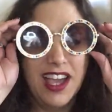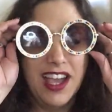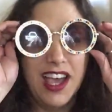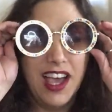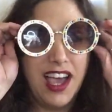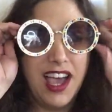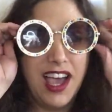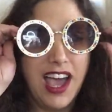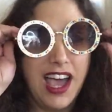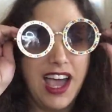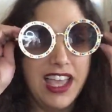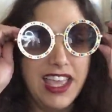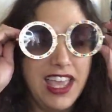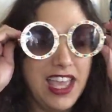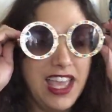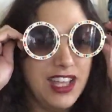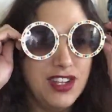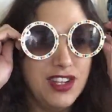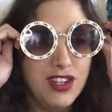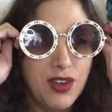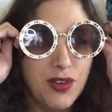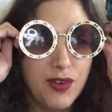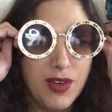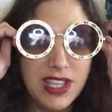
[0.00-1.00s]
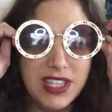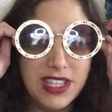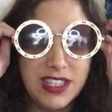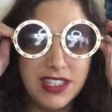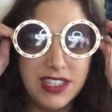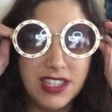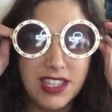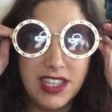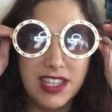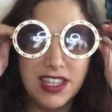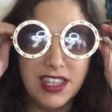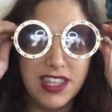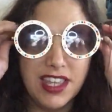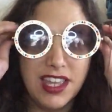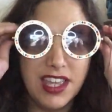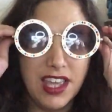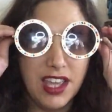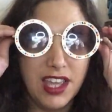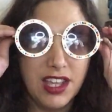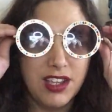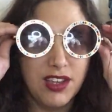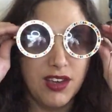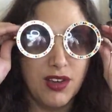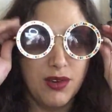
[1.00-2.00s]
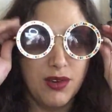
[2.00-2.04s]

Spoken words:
I had no idea the echo